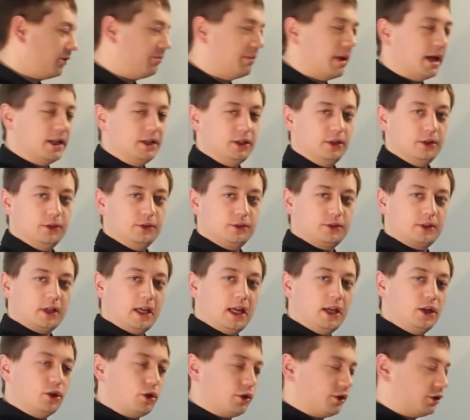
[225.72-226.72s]
of menus
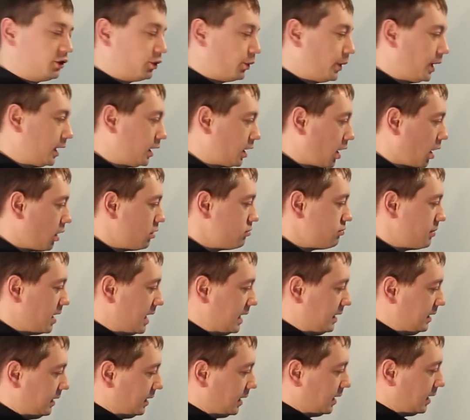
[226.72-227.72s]
in order to encode
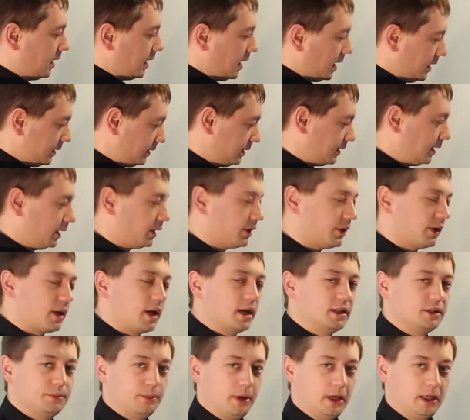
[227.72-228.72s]
media and
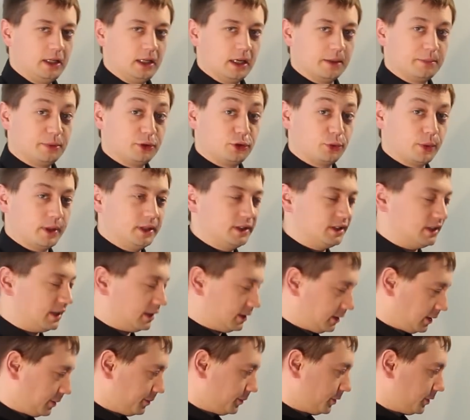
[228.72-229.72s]
synchronize media between
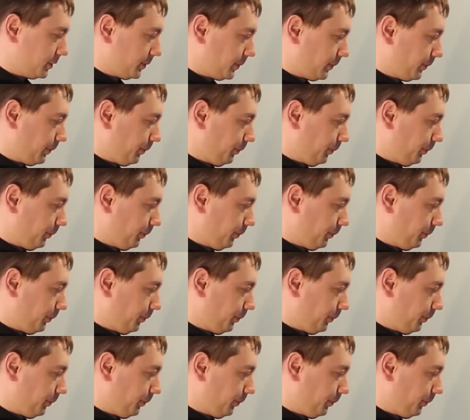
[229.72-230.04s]
systems.